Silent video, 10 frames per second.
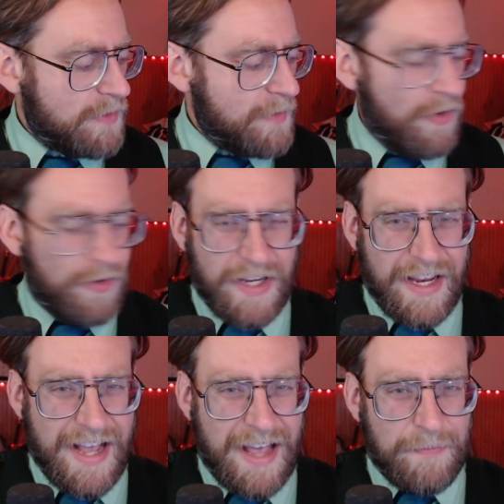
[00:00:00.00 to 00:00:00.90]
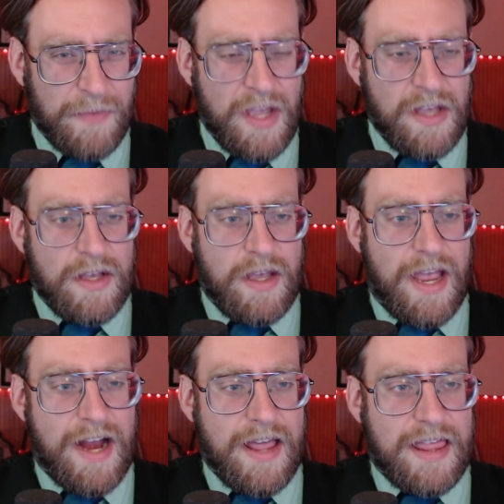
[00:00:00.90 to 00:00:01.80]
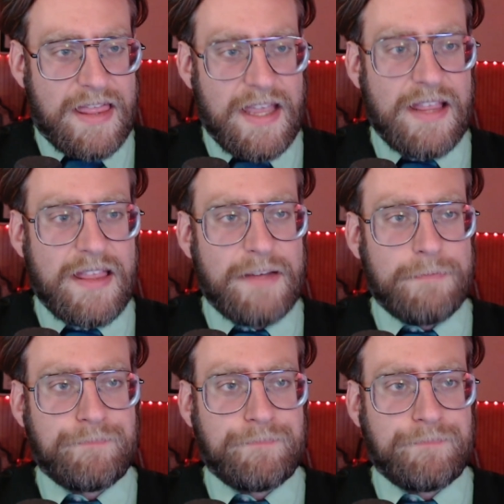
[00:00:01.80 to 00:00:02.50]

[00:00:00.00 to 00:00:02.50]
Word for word: to be holding it at. And I think that